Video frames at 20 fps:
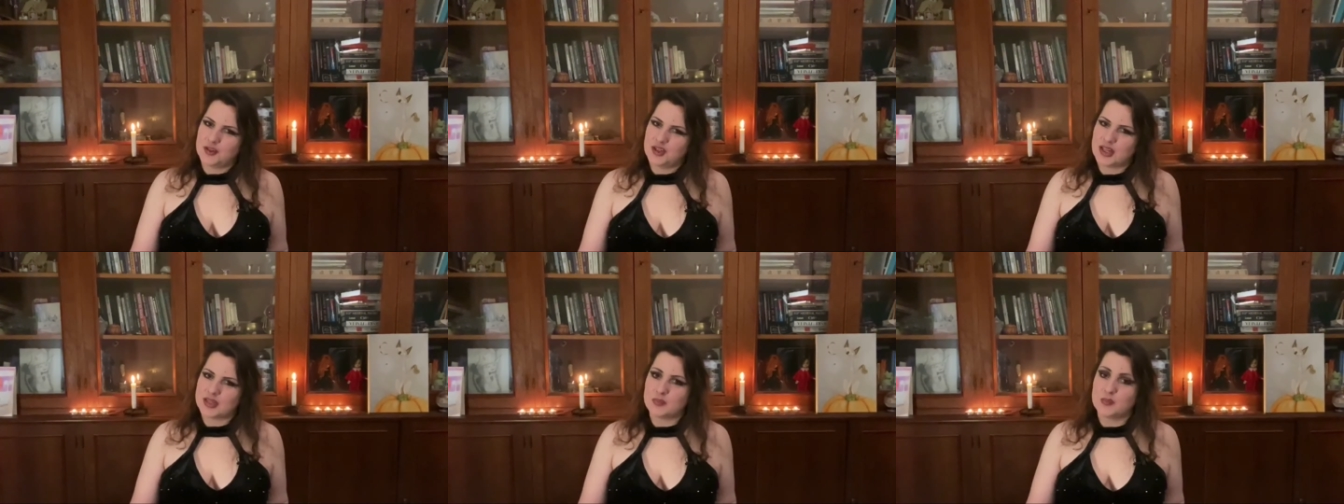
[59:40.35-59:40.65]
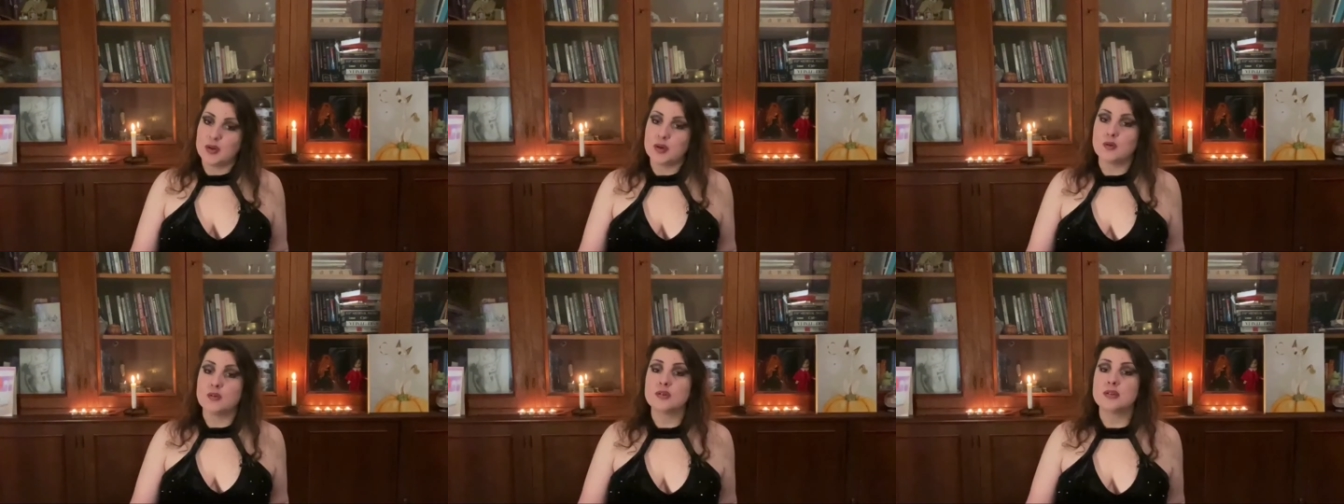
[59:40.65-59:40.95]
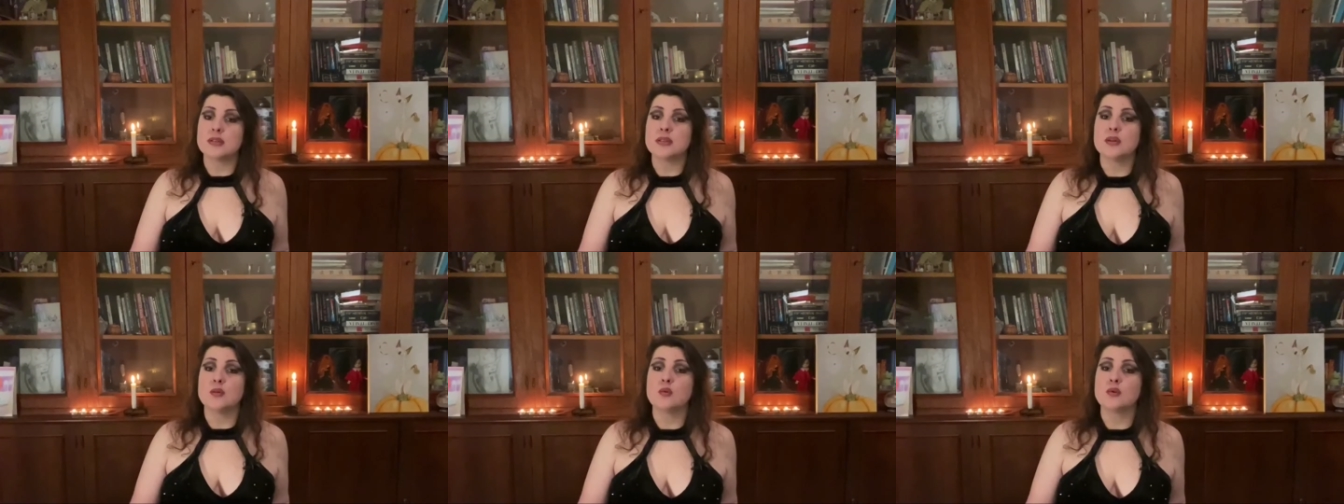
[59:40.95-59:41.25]
just
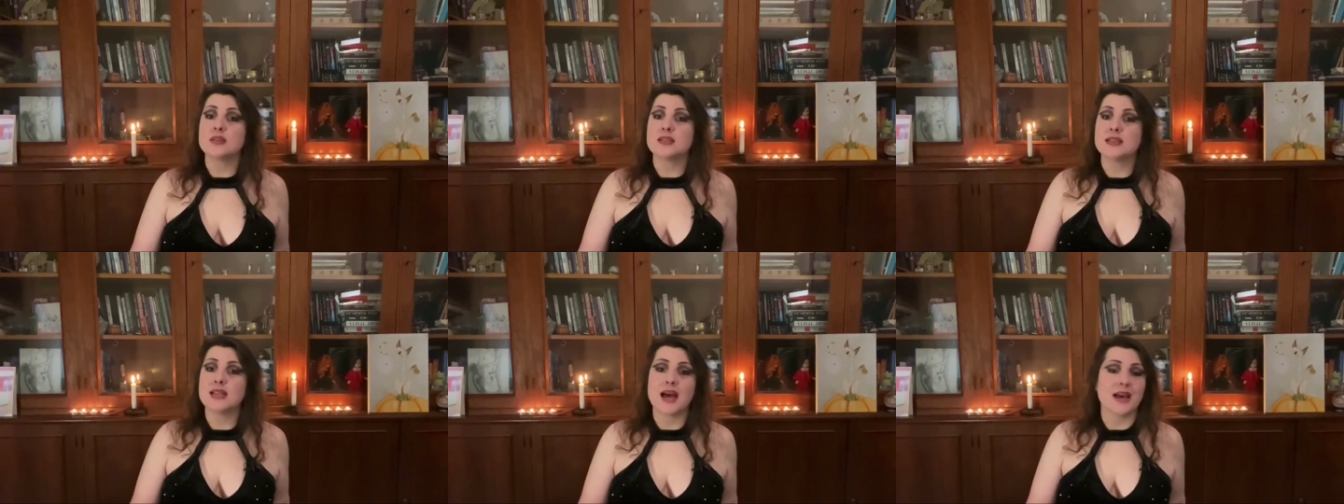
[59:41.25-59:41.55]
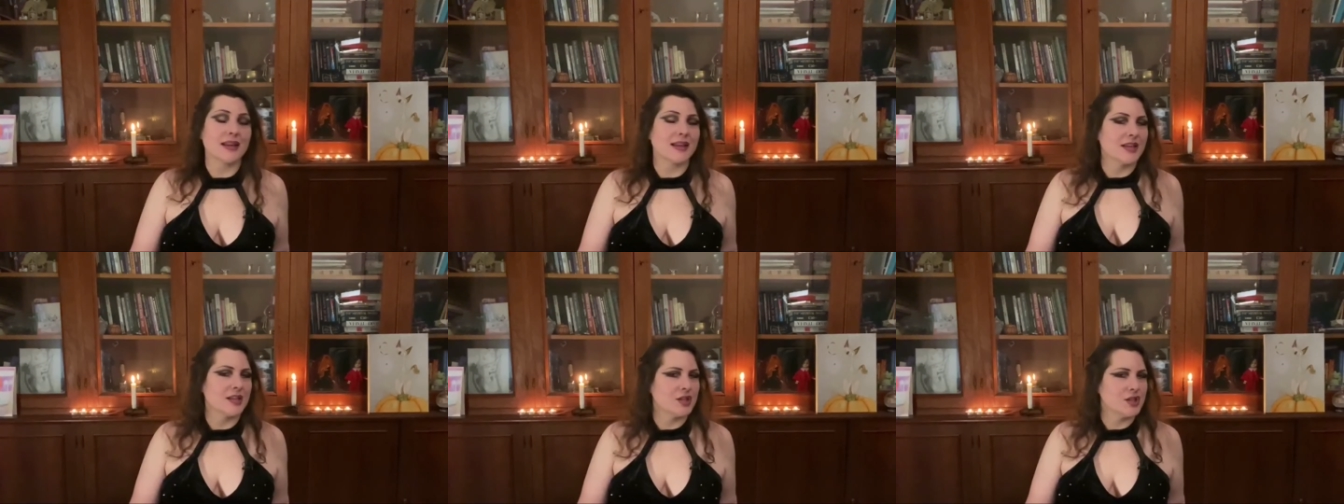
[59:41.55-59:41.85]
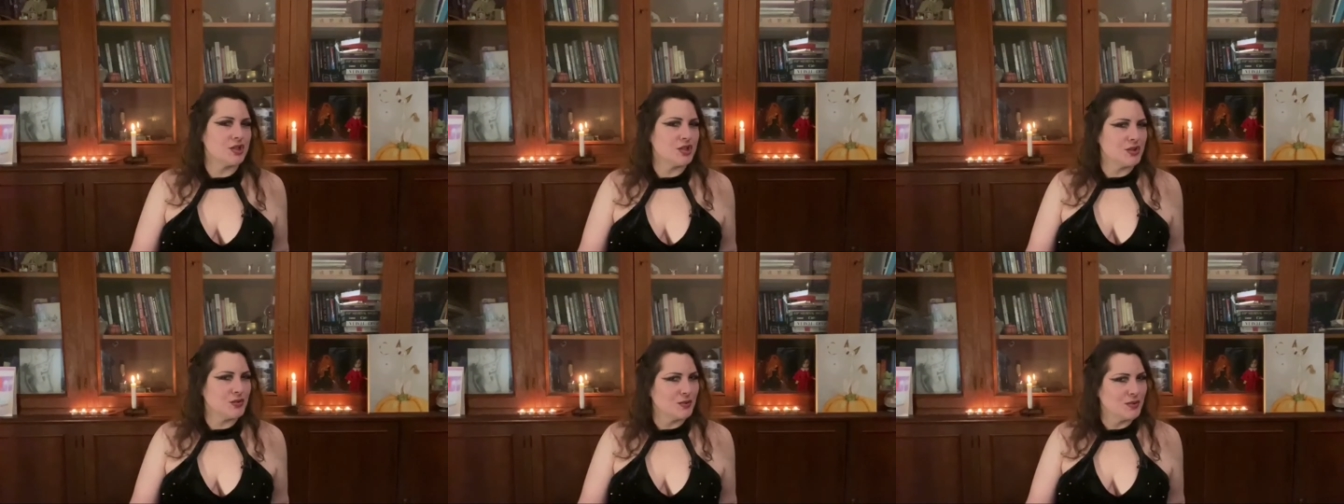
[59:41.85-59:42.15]
because he was dark
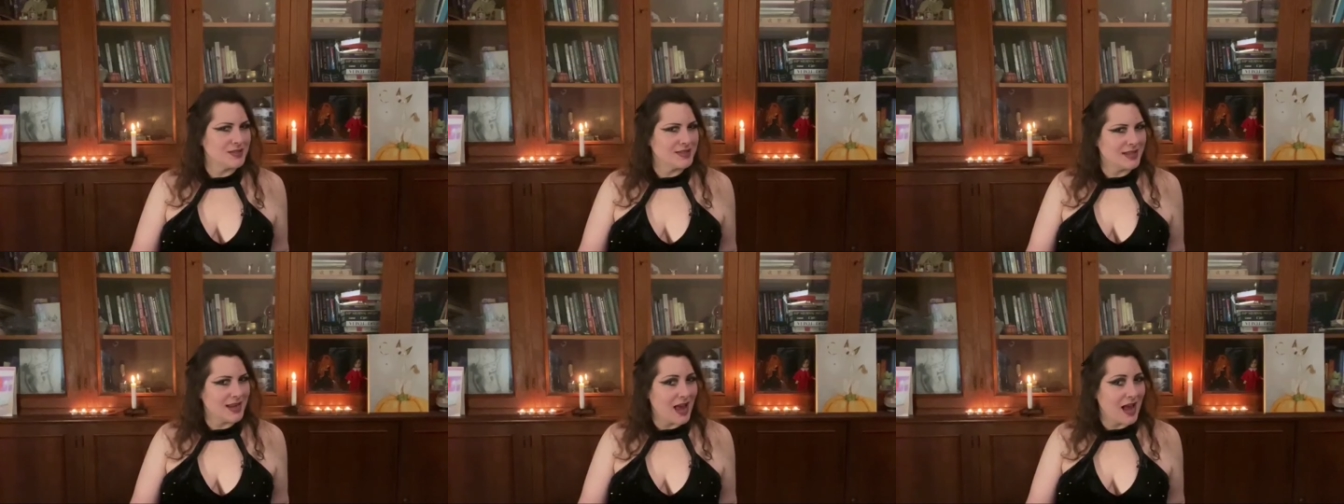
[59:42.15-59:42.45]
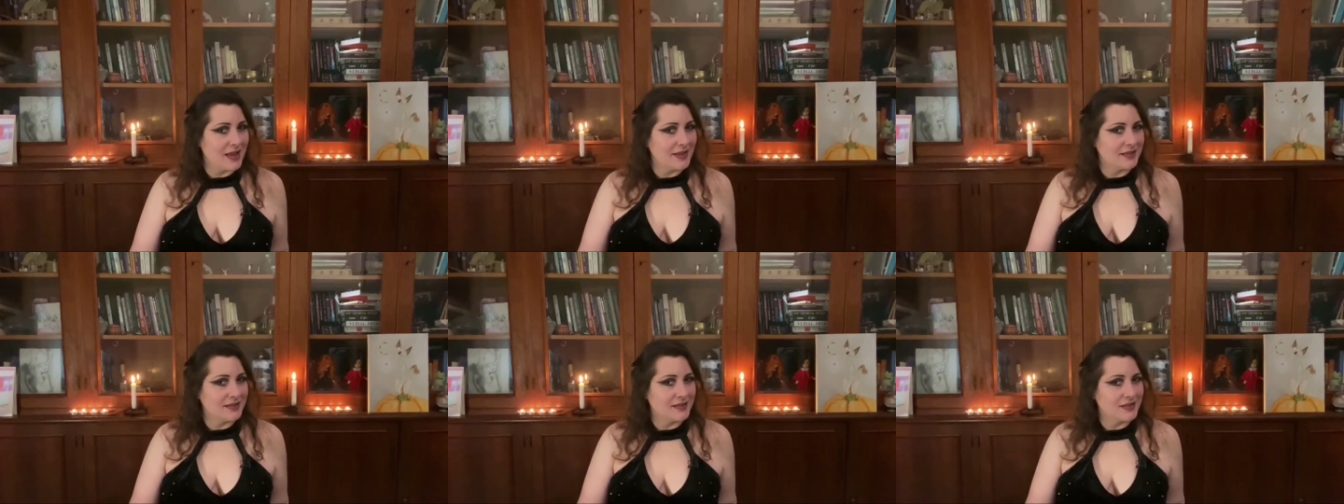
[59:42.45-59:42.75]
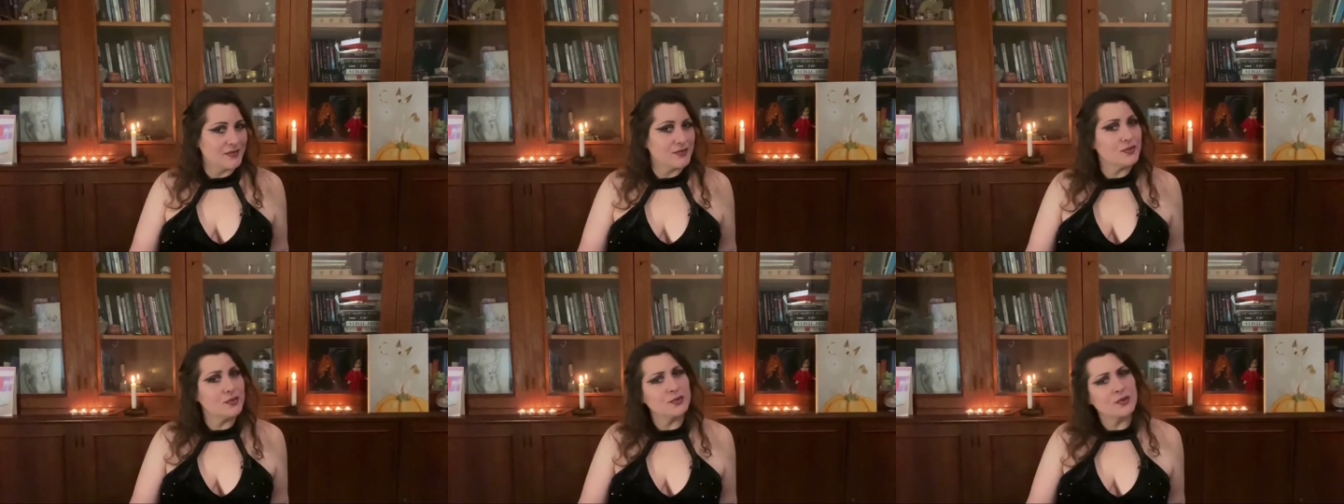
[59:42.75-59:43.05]
and she was light,
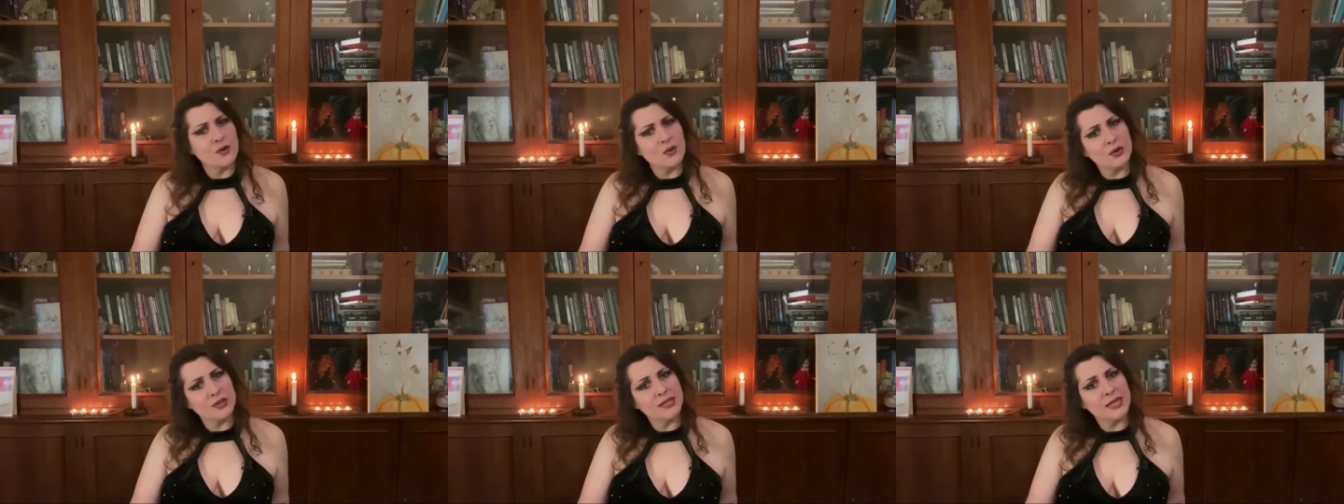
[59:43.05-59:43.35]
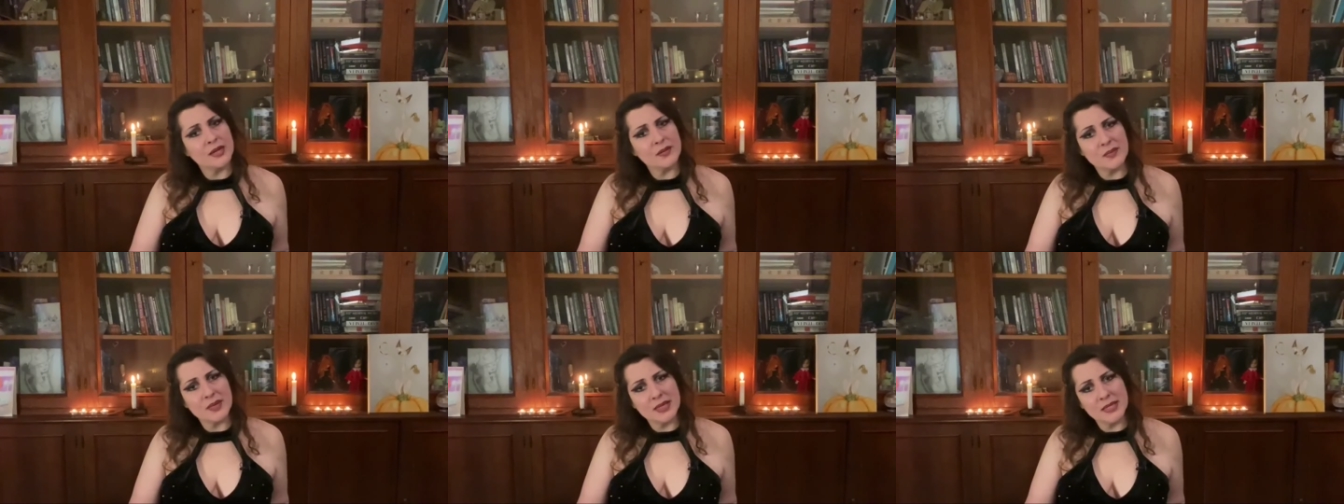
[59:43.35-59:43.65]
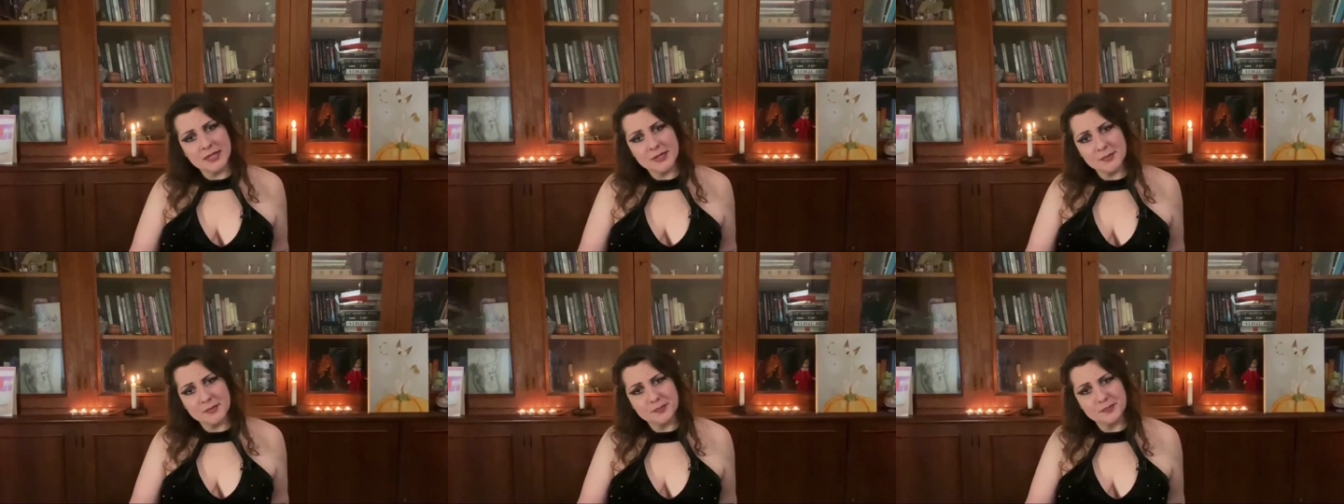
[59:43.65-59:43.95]
if you know what I
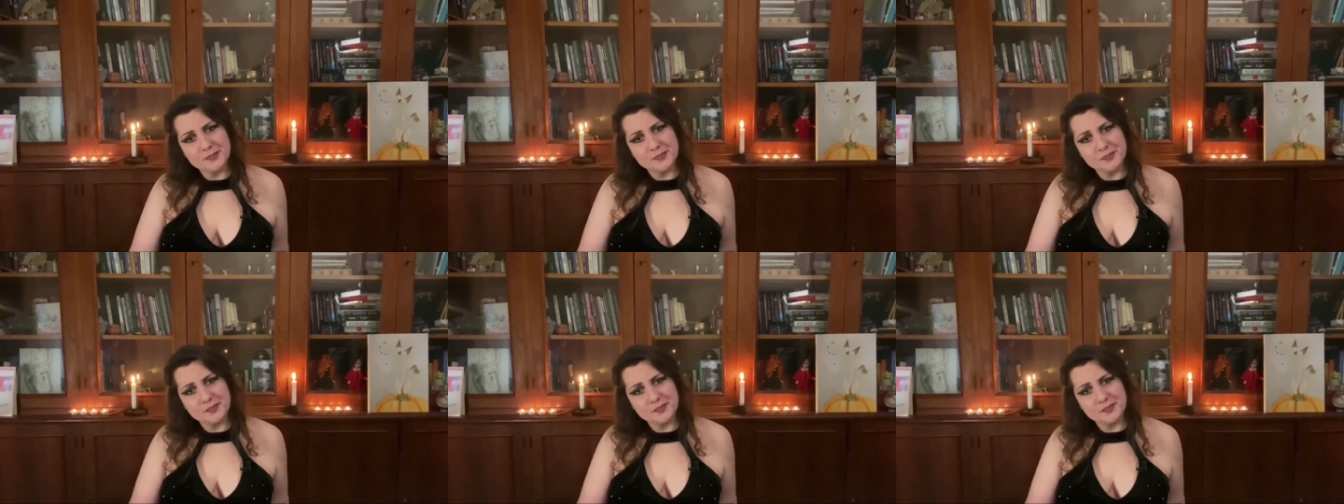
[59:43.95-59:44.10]
mean.